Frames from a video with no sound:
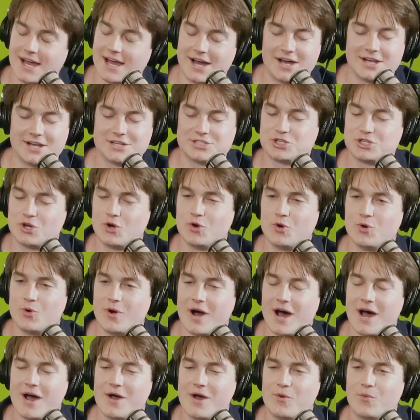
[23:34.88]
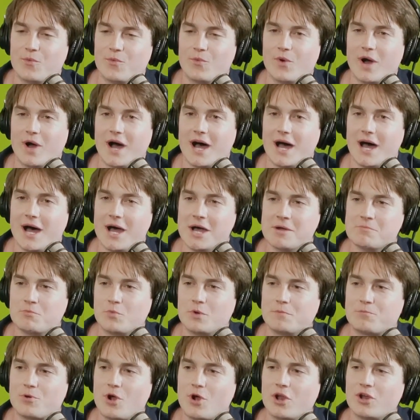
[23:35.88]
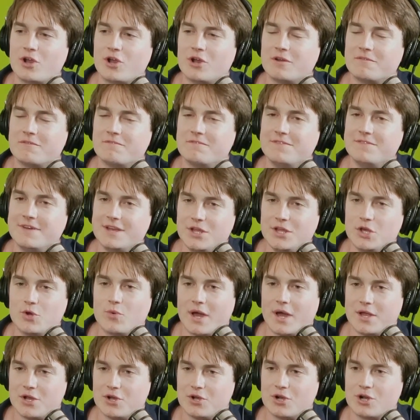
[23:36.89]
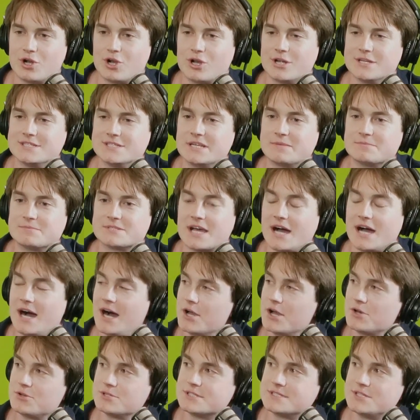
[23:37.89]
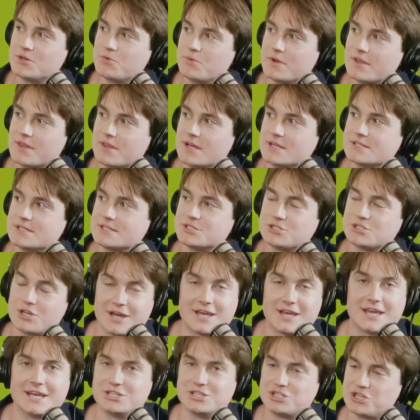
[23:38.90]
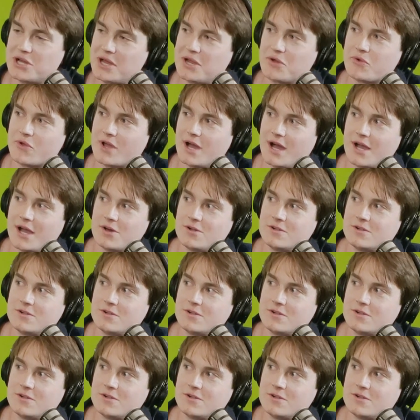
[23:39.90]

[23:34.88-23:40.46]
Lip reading: So we brought on a video editor. His name's Kyle, still with us. Again, shout out Kyle.